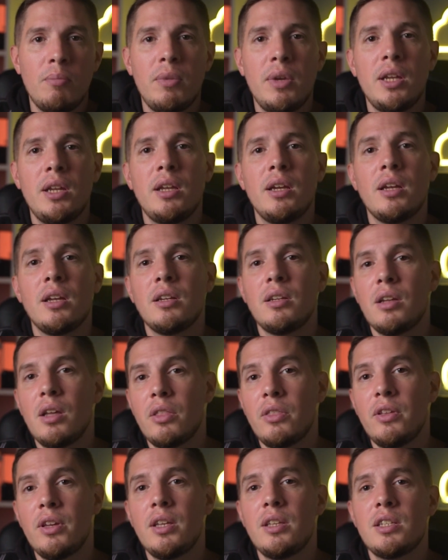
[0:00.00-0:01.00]
meaning
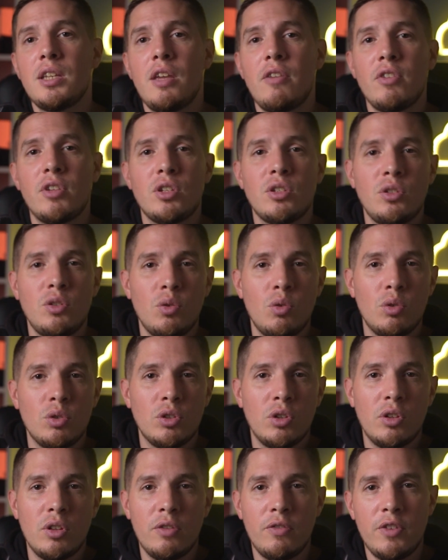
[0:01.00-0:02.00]
nothing is ever
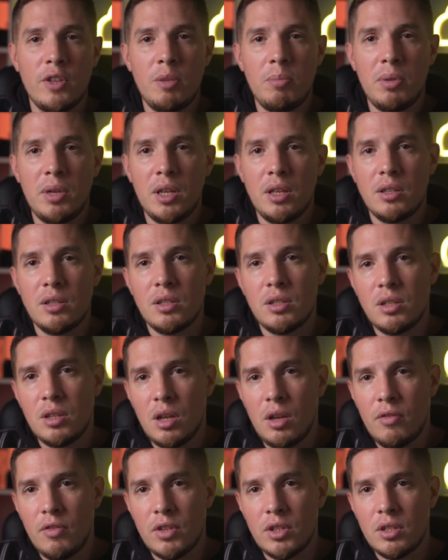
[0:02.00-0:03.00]
stored on the VPN
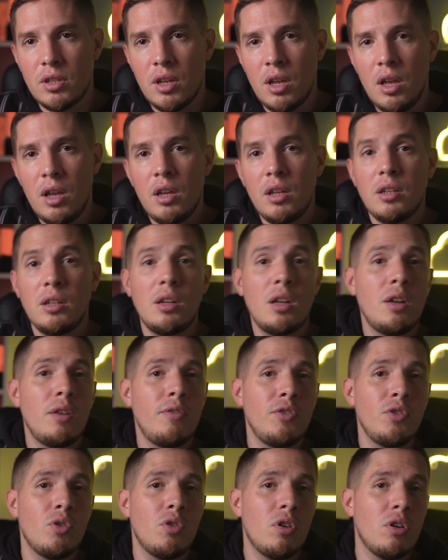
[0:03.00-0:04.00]
servers. None
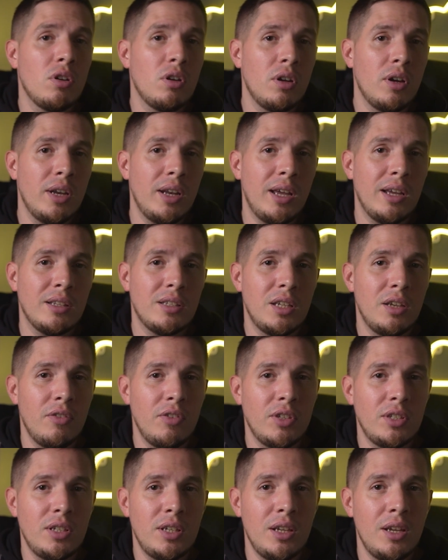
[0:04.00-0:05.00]
of your online
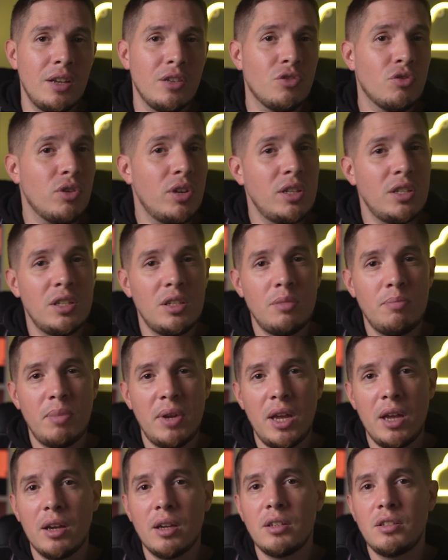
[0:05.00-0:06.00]
activity traces
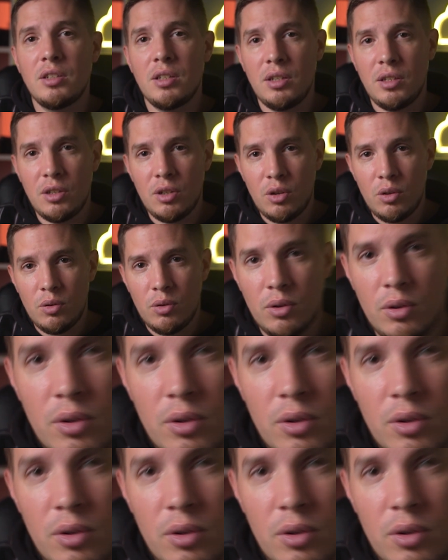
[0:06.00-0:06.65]
back to you.